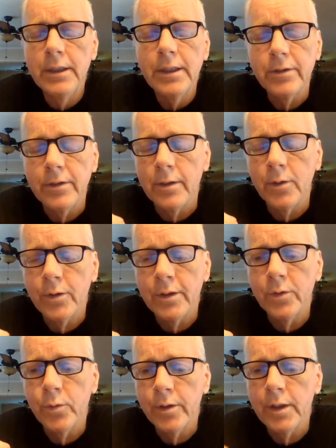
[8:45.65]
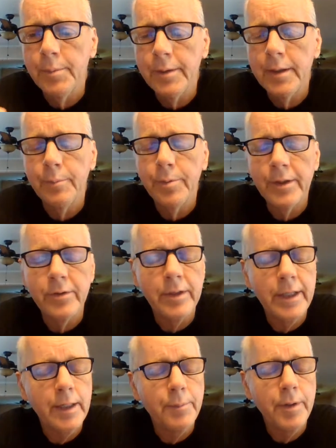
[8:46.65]
because the Lord has really been
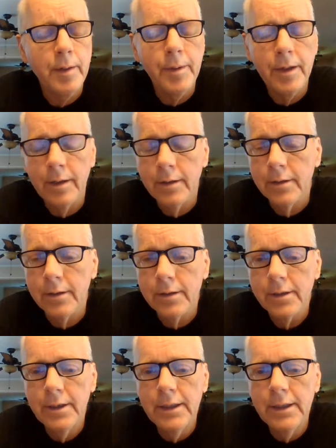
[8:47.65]
impressing that upon my heart